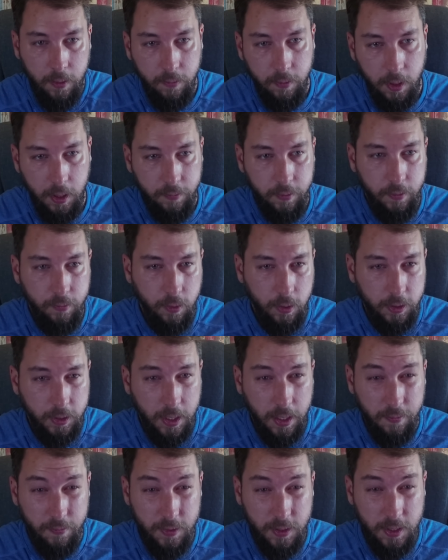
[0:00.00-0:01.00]
well, we won't
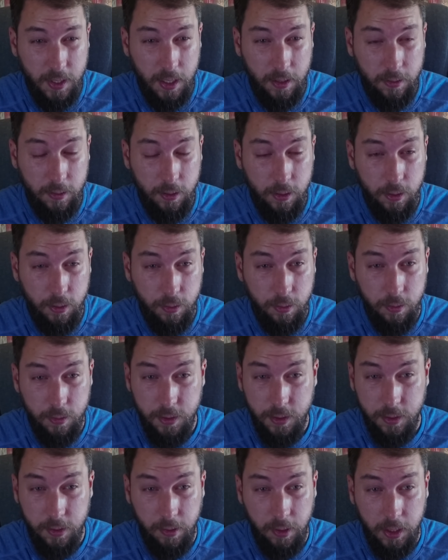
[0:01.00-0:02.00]
have ZQ
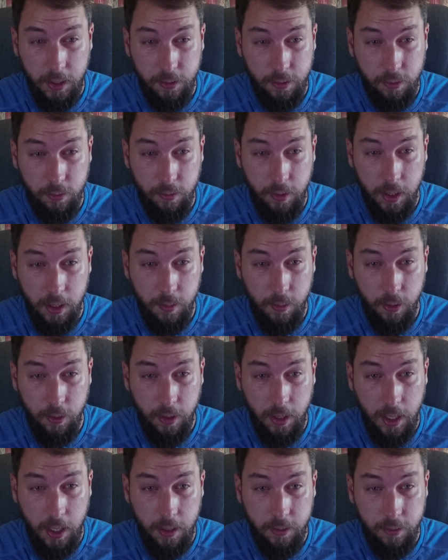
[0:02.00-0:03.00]
straight through
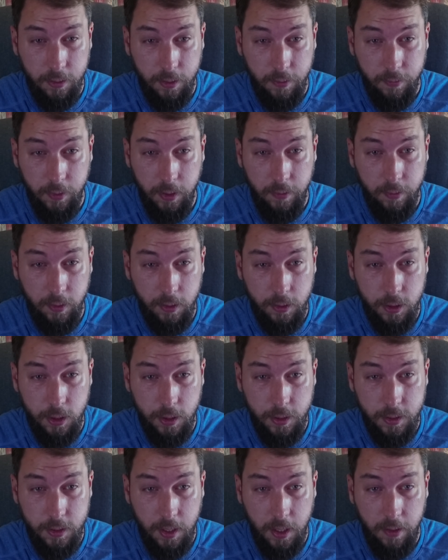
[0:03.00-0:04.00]
anymore either. We will
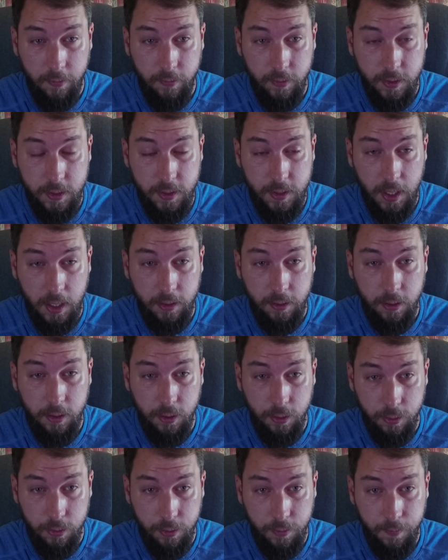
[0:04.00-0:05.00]
just have
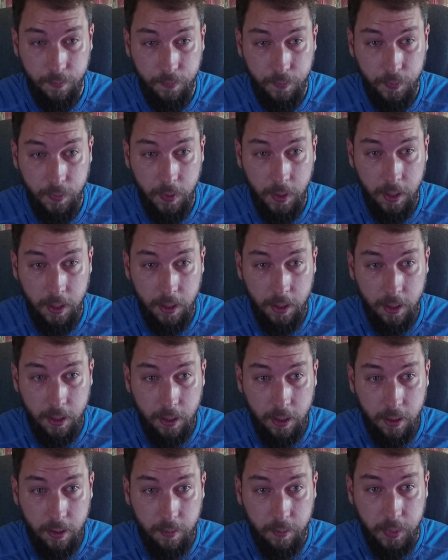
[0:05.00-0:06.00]
ZQ,
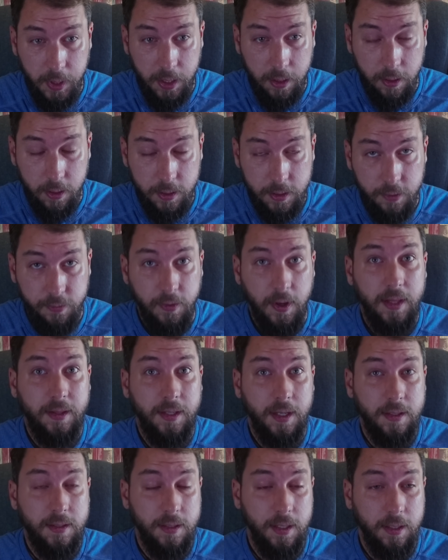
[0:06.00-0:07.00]
because the
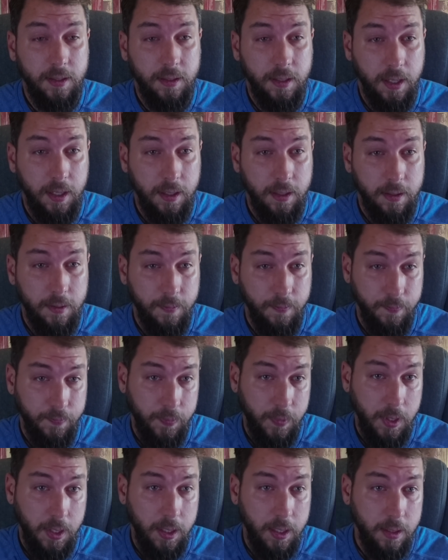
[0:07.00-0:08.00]
fantastic thing
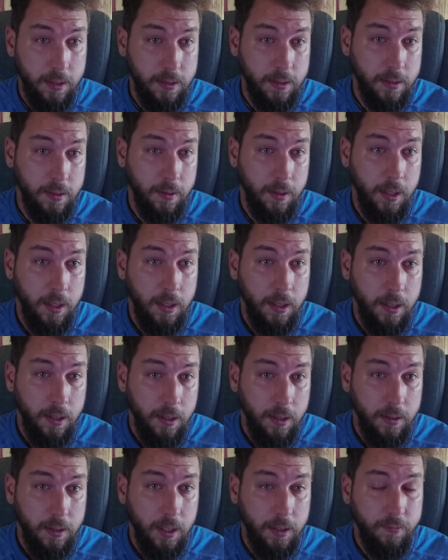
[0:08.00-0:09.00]
is
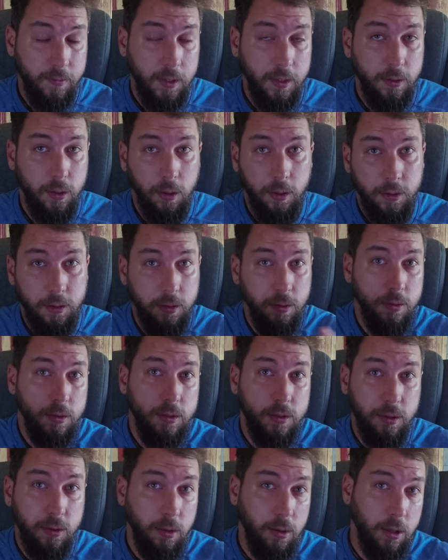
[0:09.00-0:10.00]
that we don't
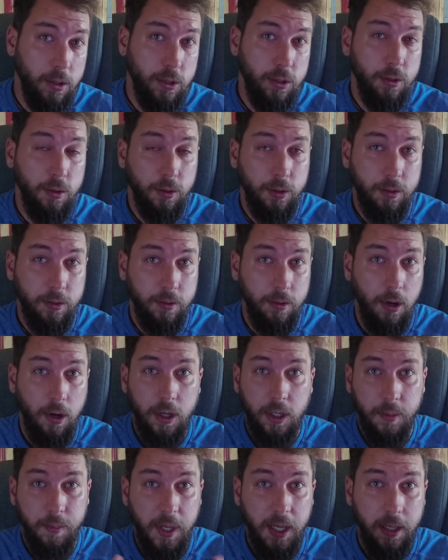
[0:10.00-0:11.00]
use
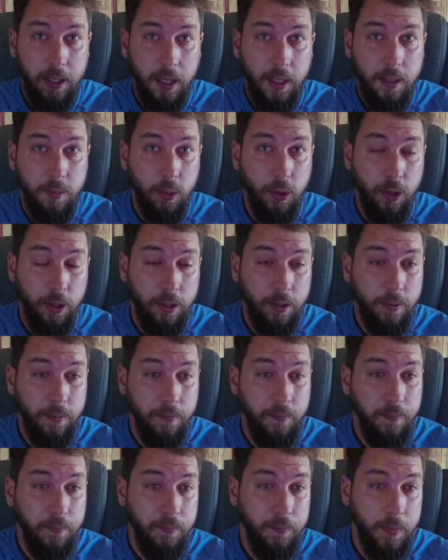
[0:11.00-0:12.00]
torch.argmin anymore.
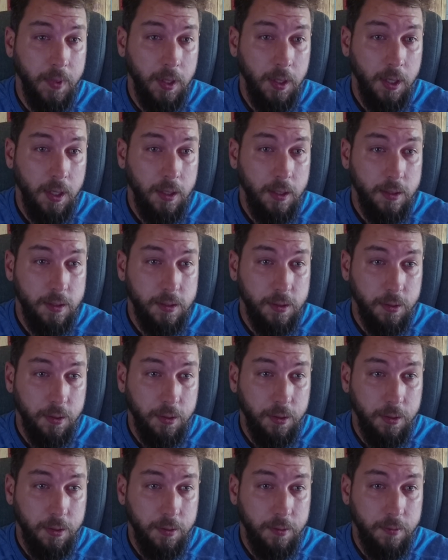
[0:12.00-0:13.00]

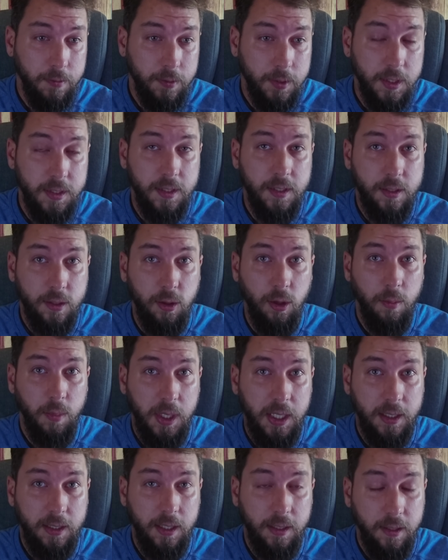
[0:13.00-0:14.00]
So this is
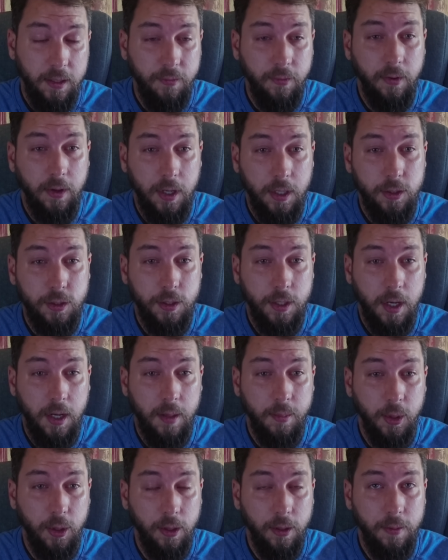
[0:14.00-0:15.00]
completely
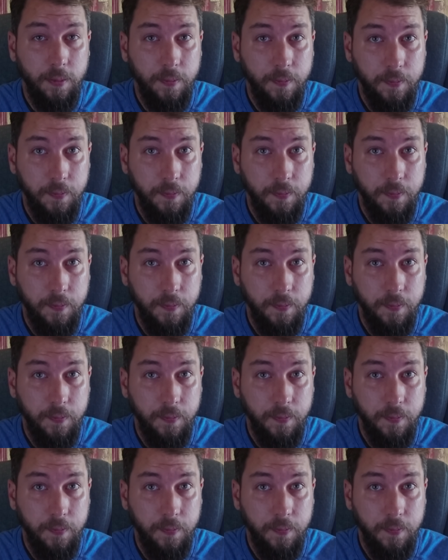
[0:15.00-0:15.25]
differentiable.